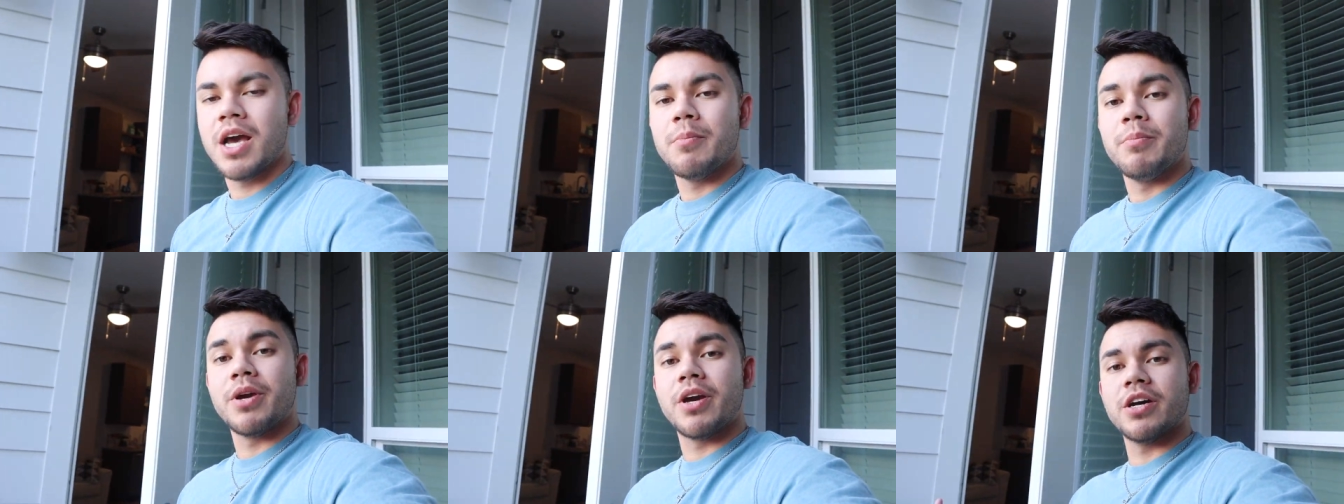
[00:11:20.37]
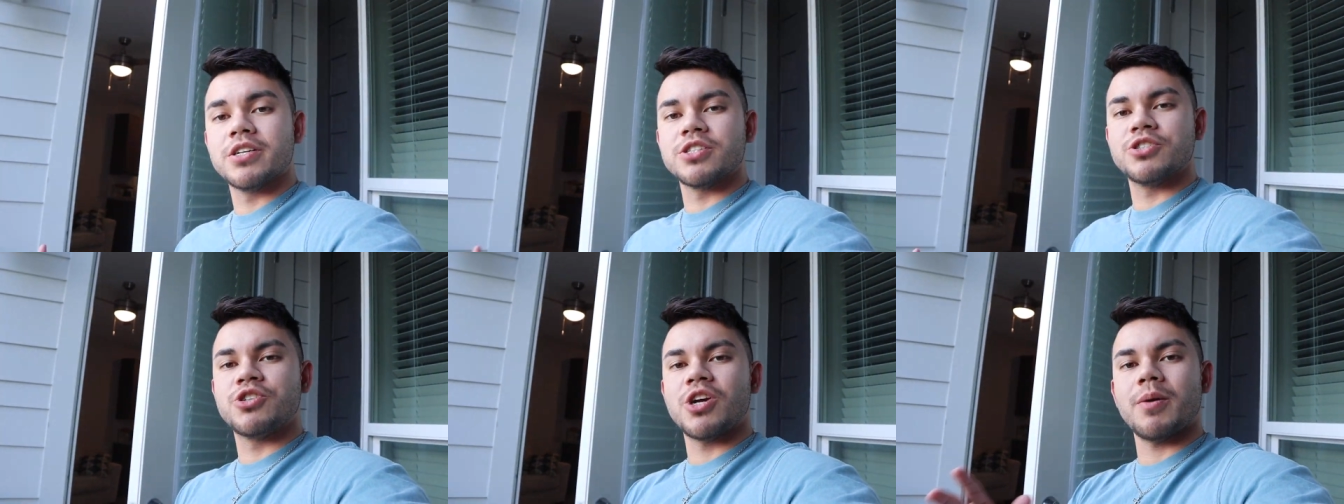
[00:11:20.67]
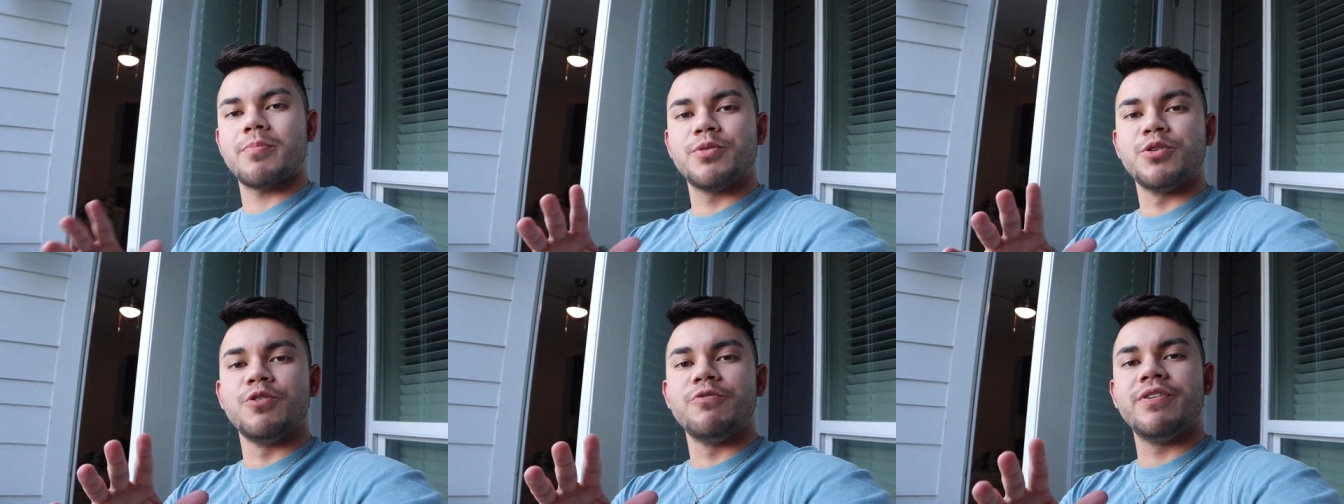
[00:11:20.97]
because I
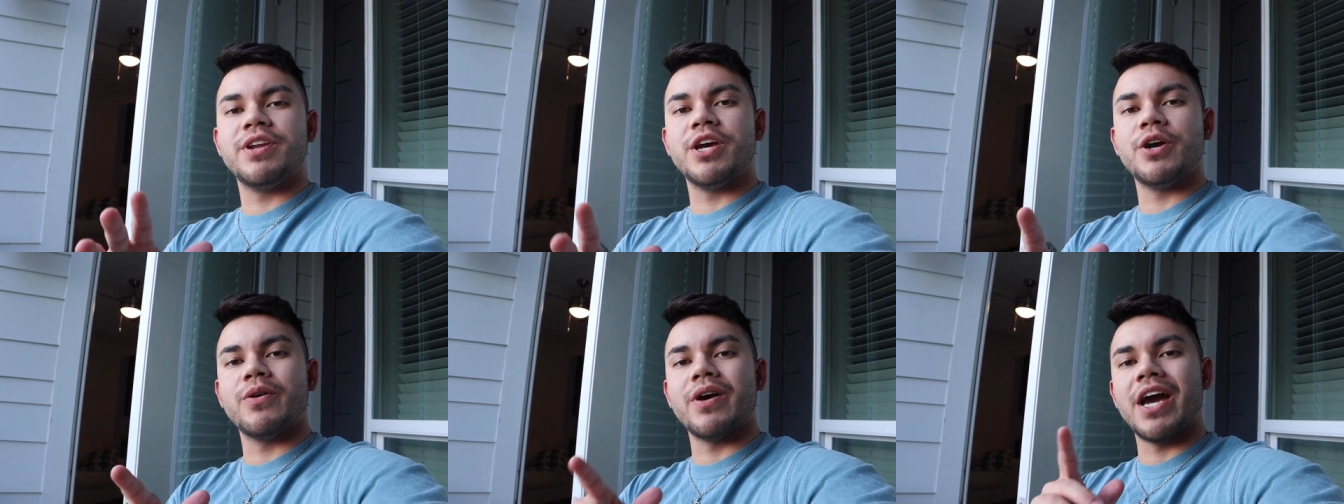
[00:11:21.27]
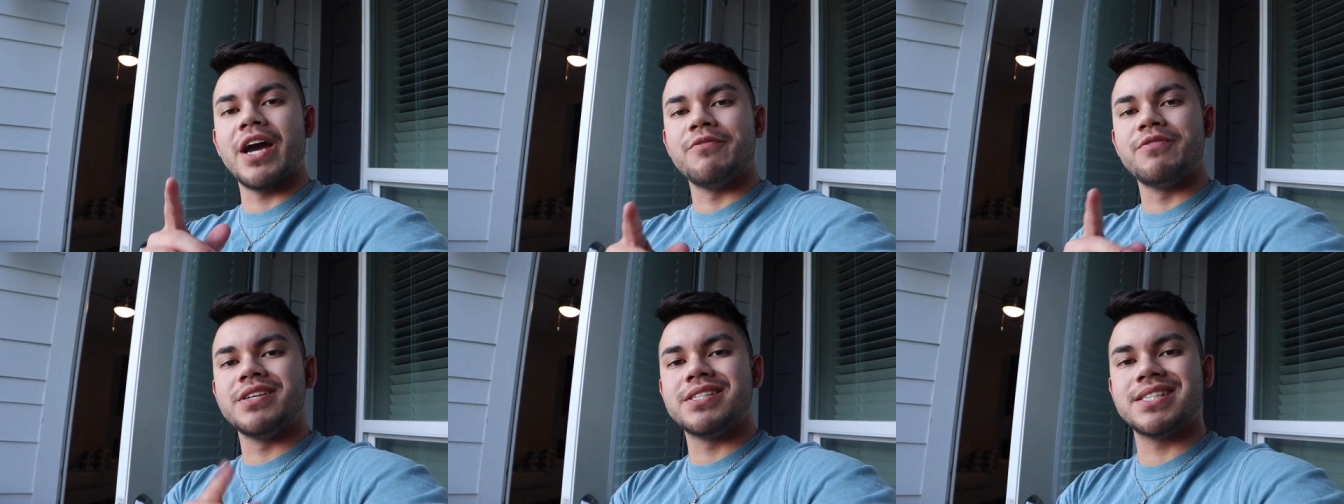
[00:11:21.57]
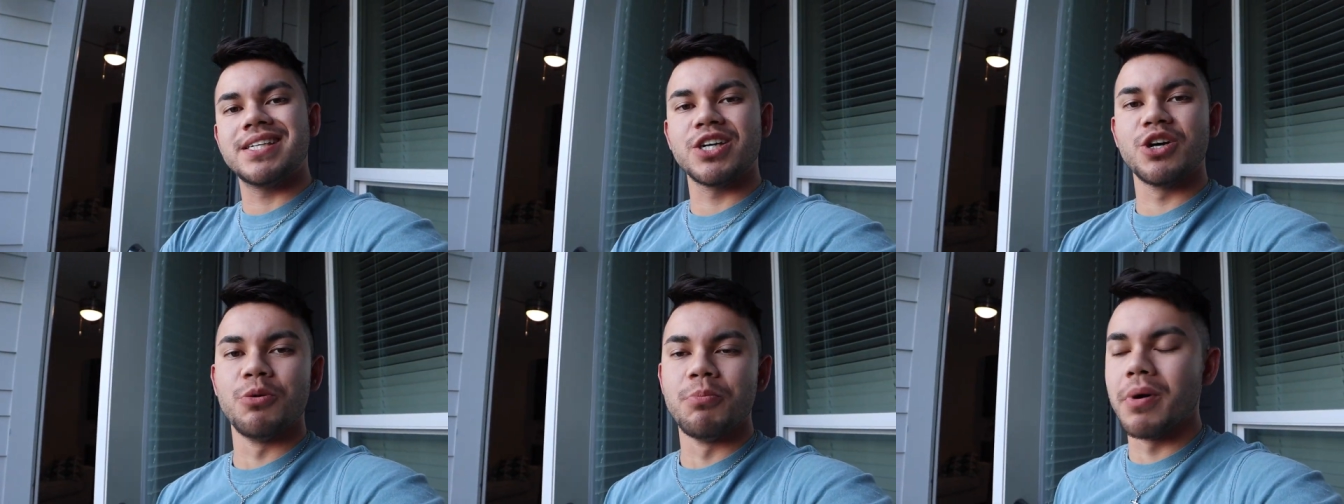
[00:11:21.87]
drop a new video every
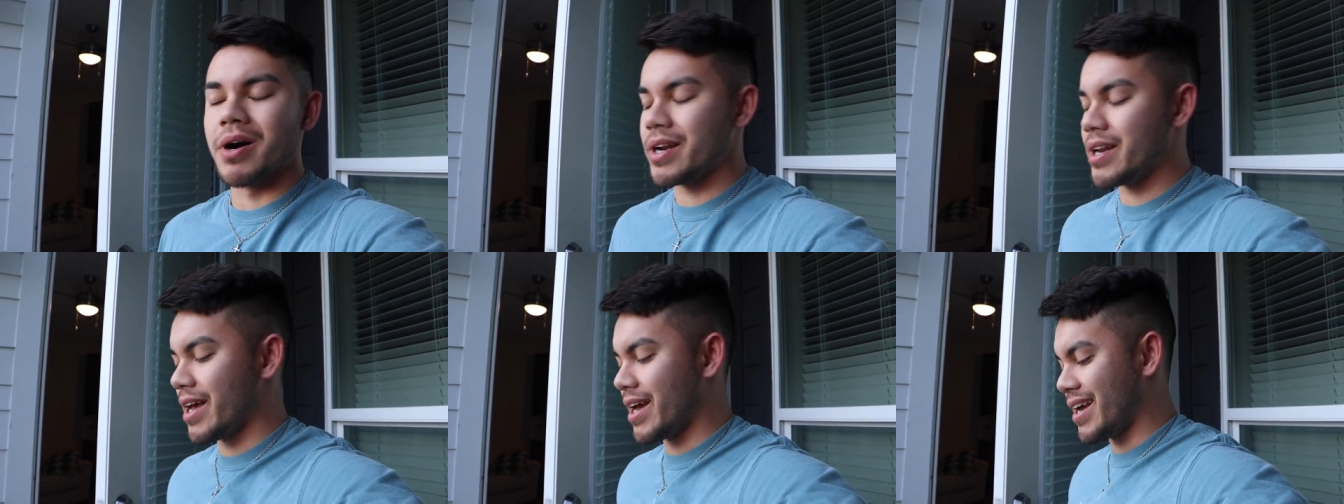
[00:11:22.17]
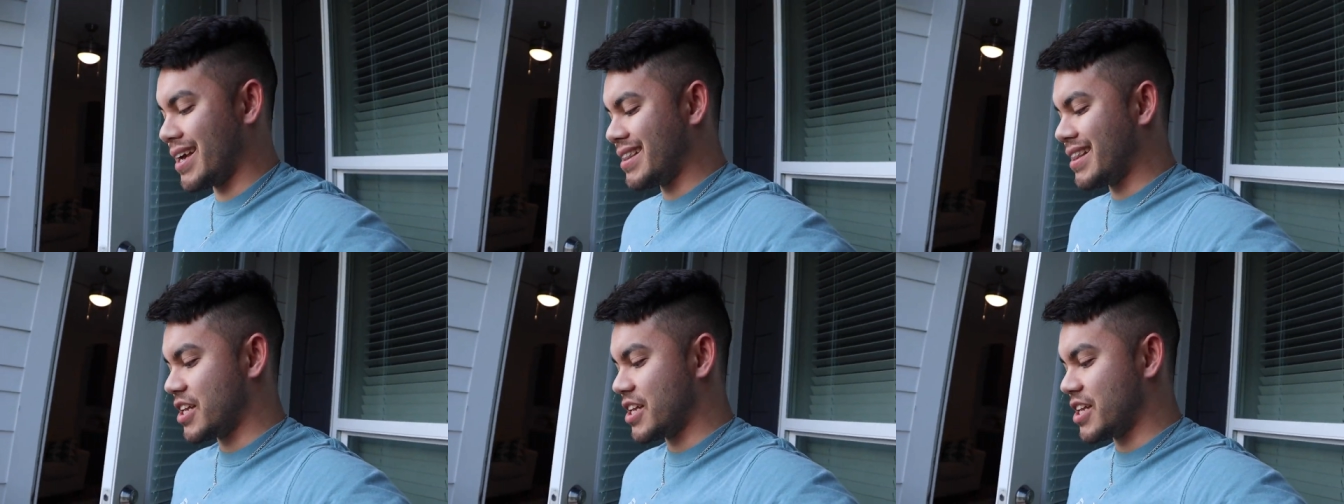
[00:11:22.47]
single Monday